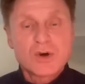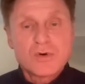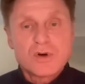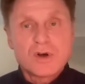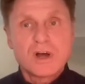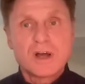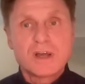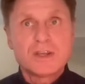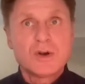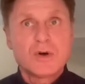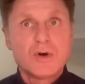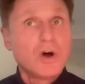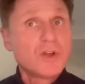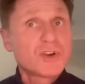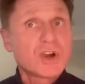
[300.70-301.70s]
So, uh,
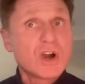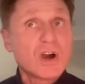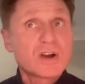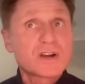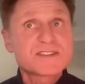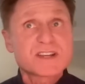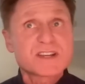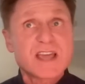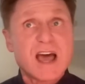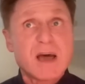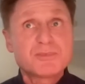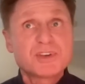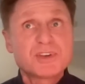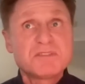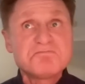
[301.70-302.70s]
you know, Odegaard as a
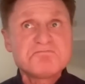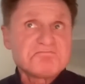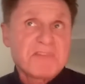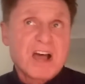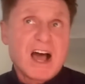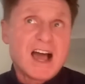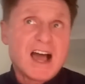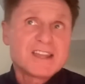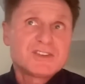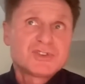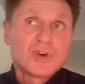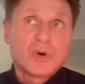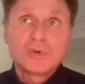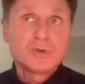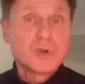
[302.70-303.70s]
captain, I
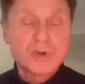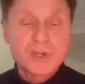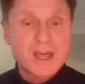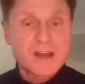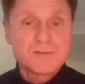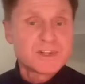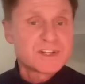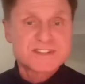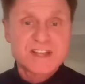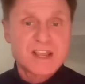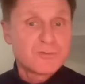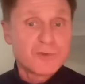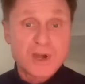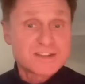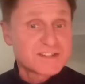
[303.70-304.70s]
don't look at him in the
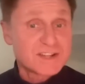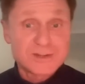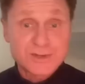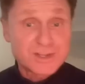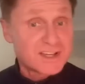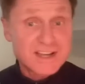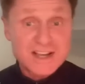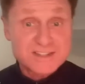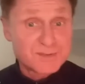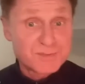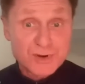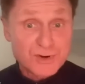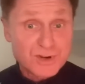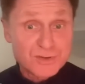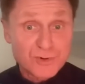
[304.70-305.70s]
same way as I look at
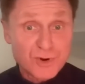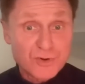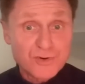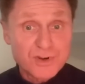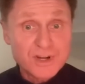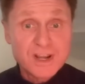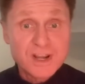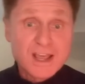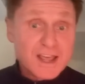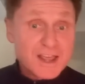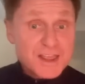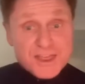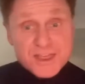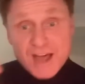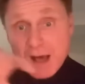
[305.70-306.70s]
Casemiro and Rodri.
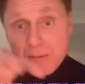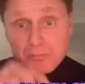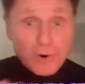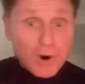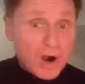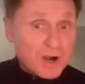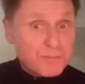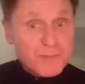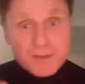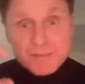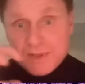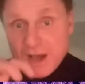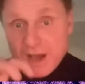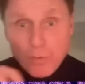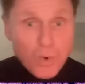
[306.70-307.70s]
That part,
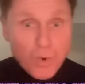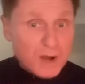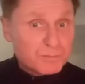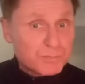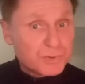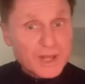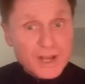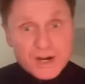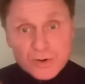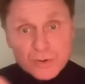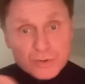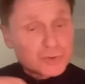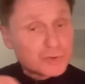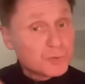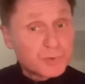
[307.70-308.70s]
maybe that one player
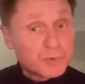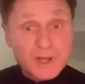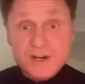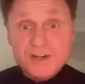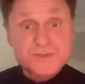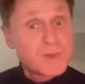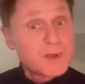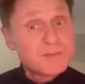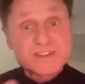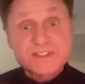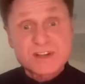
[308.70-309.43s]
or two players, maybe